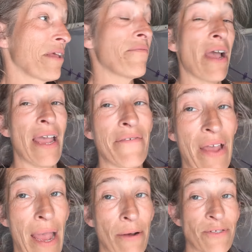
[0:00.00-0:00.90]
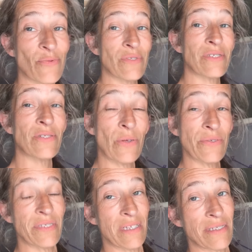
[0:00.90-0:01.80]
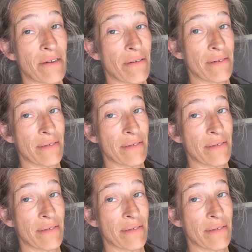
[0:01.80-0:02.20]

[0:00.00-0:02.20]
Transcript: a house was a soul sister.